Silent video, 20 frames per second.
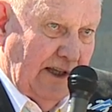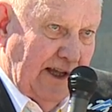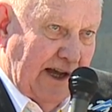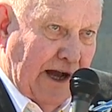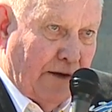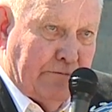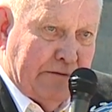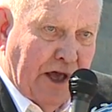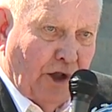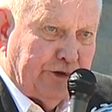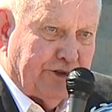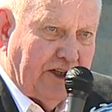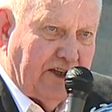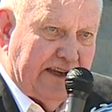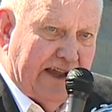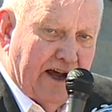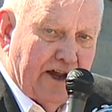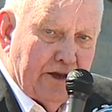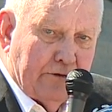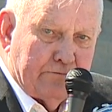I melted
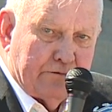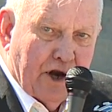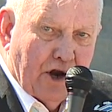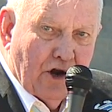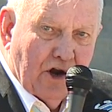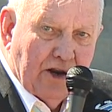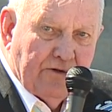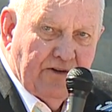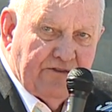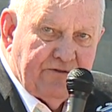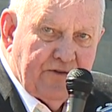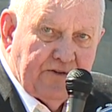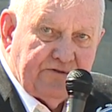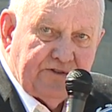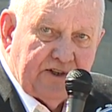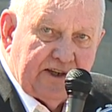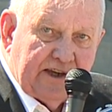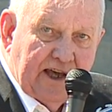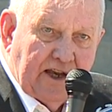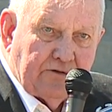down the barrel of a
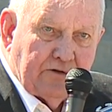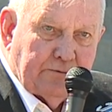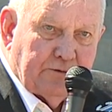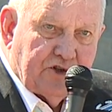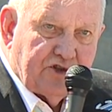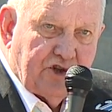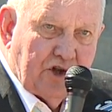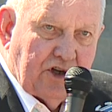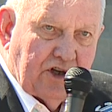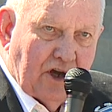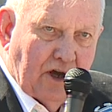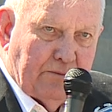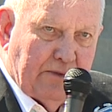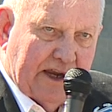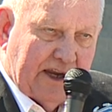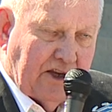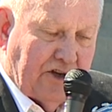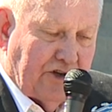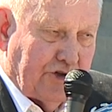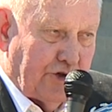50 caliber machine gun,
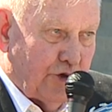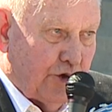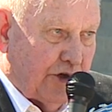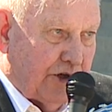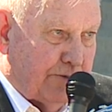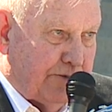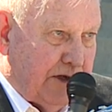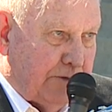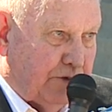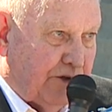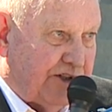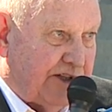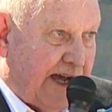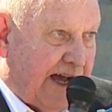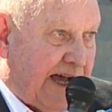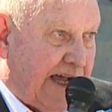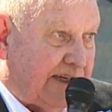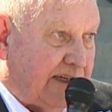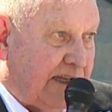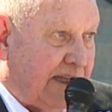making sure that people
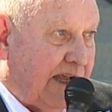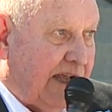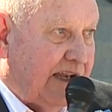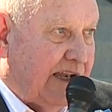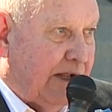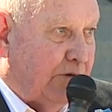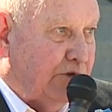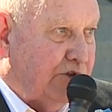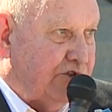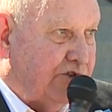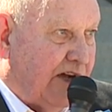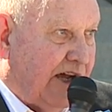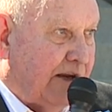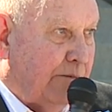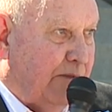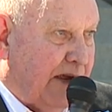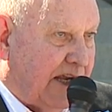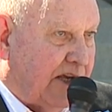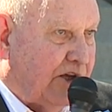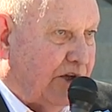died. They was trying
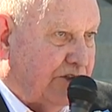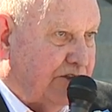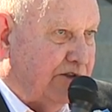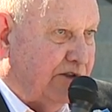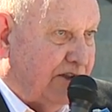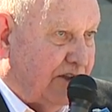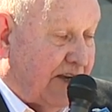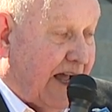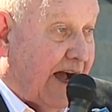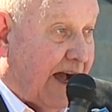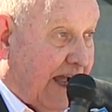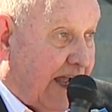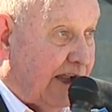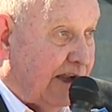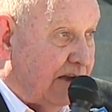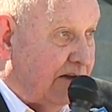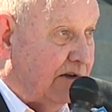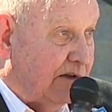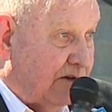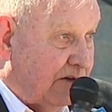to make us die.
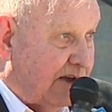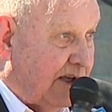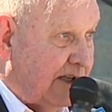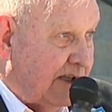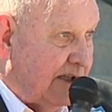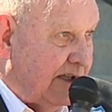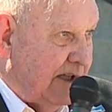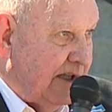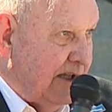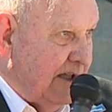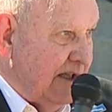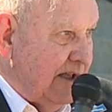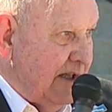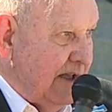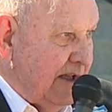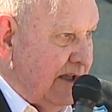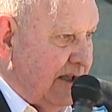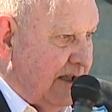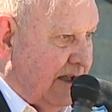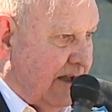Okay,
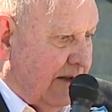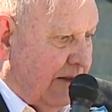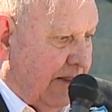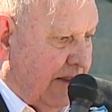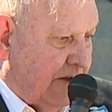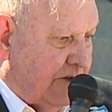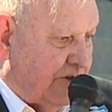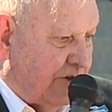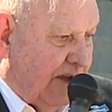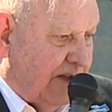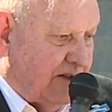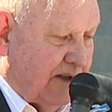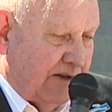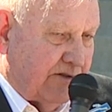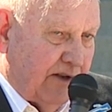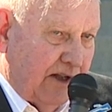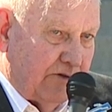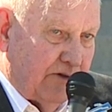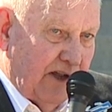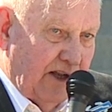so
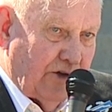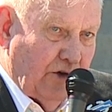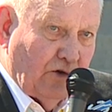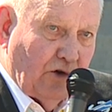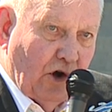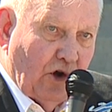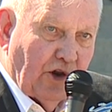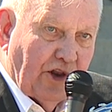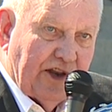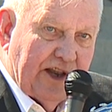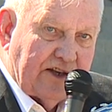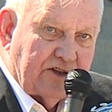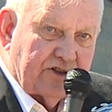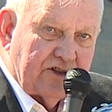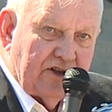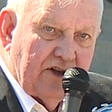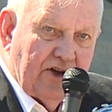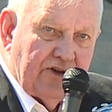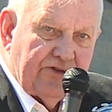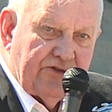I know all of that
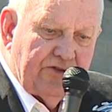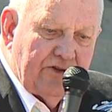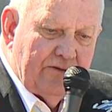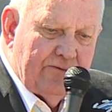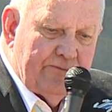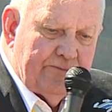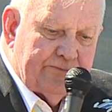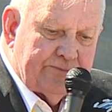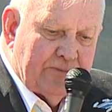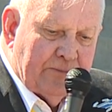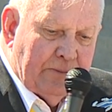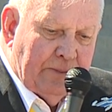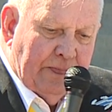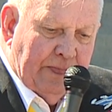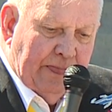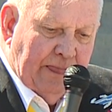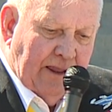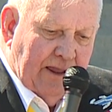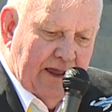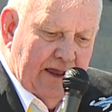stuff,
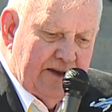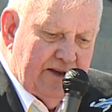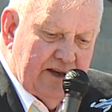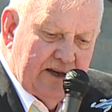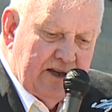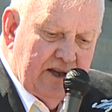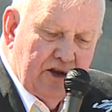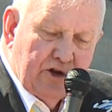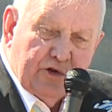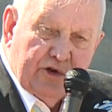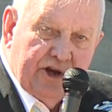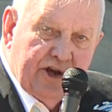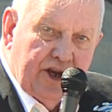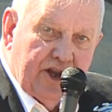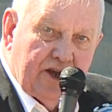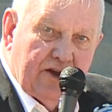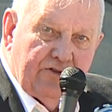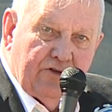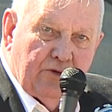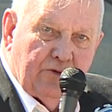and didn't hear
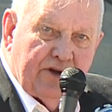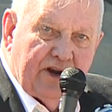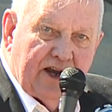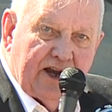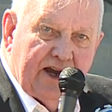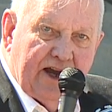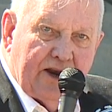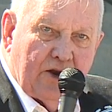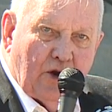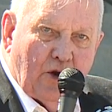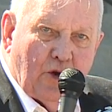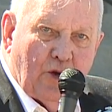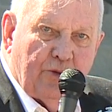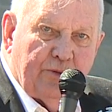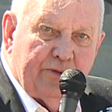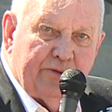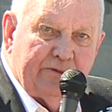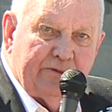any of it when I got home.